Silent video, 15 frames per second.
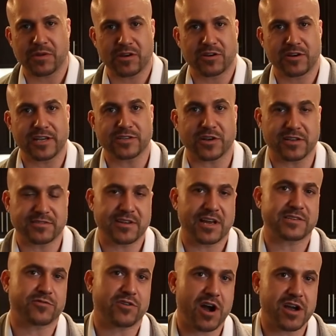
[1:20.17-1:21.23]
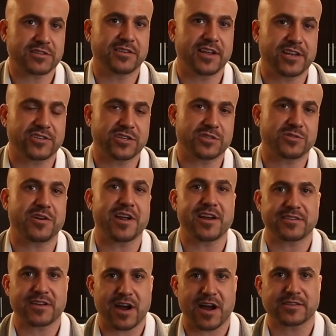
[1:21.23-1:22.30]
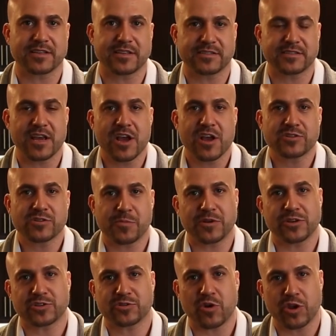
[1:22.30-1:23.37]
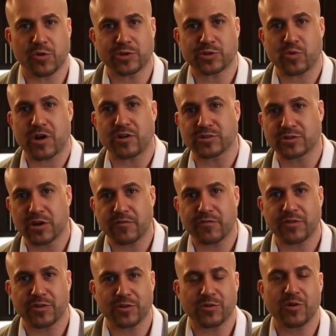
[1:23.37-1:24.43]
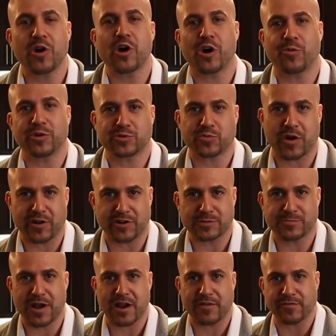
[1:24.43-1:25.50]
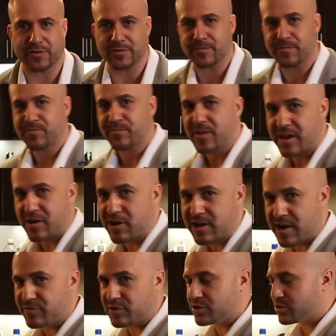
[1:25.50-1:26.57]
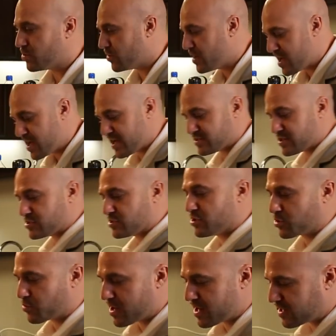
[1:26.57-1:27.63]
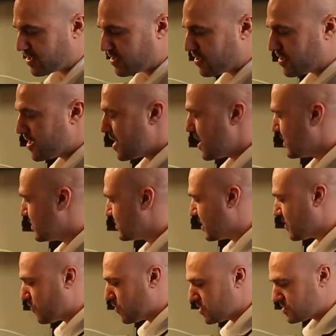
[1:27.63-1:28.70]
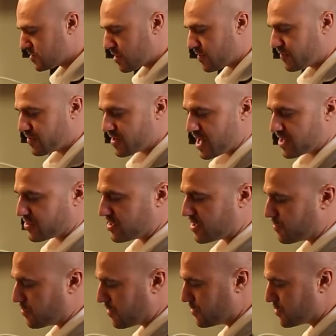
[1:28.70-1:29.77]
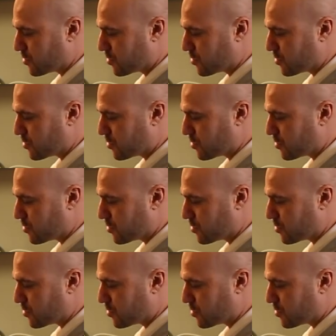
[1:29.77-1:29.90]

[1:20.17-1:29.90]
meter, and it's going to test for oxidations or antioxidants. So I'm going to show you which water is good for you or which water is bad for you. And all you have to do is just look right here and see it for yourself at the number of the